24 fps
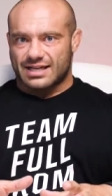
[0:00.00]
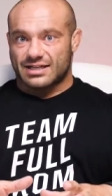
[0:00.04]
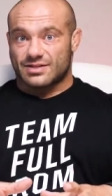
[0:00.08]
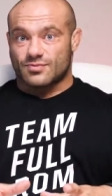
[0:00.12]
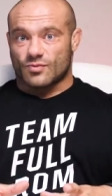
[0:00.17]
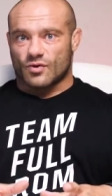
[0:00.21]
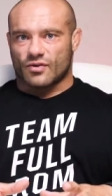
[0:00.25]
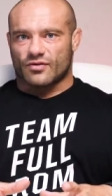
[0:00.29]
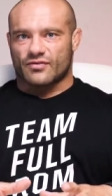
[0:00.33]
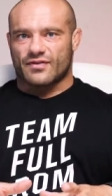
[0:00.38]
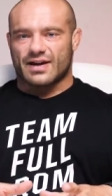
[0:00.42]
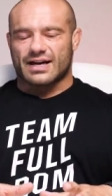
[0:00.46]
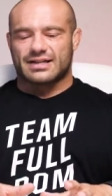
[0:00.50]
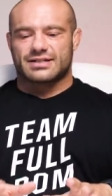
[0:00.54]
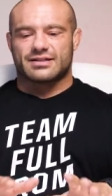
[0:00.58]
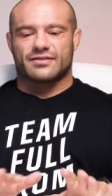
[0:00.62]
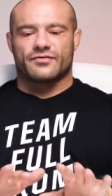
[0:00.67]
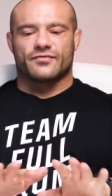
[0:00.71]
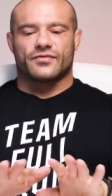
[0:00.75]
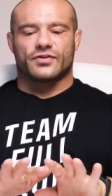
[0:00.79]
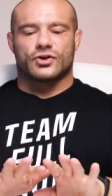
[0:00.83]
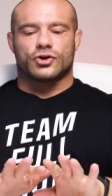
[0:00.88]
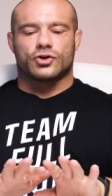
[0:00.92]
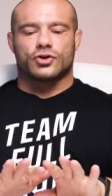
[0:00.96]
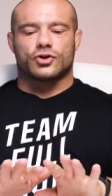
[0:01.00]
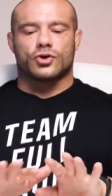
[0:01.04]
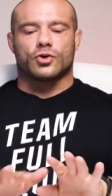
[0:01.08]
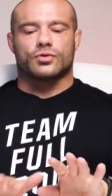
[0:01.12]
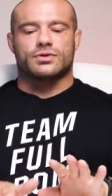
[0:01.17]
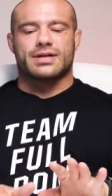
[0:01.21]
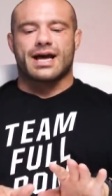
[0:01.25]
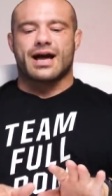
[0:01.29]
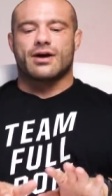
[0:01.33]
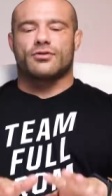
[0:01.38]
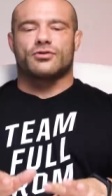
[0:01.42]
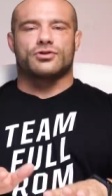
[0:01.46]
it's more effective, could go
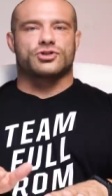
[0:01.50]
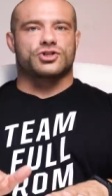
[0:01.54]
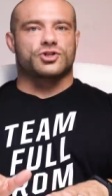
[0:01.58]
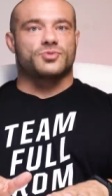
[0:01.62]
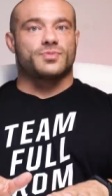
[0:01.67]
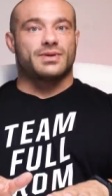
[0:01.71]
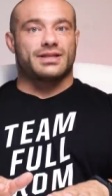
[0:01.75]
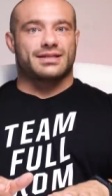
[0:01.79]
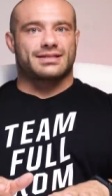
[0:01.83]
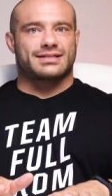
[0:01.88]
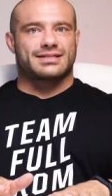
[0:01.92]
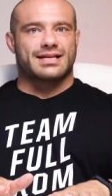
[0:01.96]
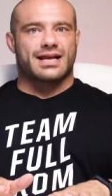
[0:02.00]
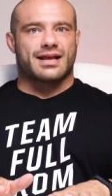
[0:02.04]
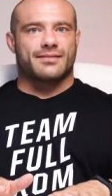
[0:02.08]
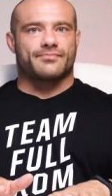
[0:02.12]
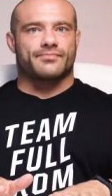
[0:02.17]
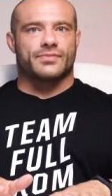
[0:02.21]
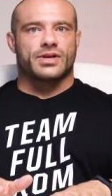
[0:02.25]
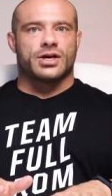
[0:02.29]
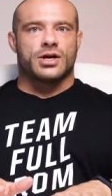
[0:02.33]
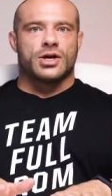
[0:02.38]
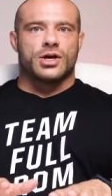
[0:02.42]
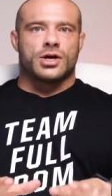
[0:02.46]
down or just be the same.